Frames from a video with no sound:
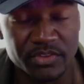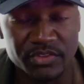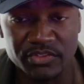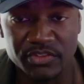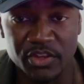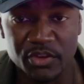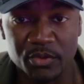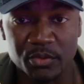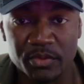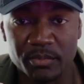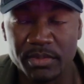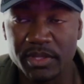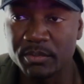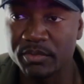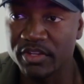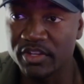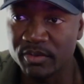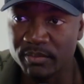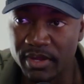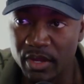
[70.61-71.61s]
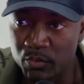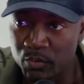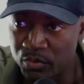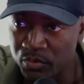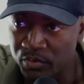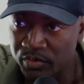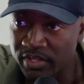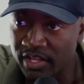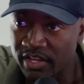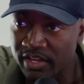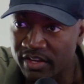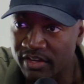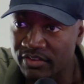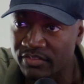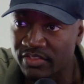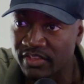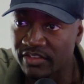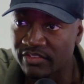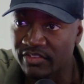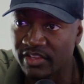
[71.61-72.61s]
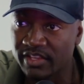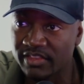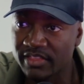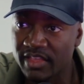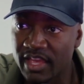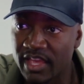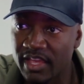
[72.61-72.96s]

So when people hear about wound care and things like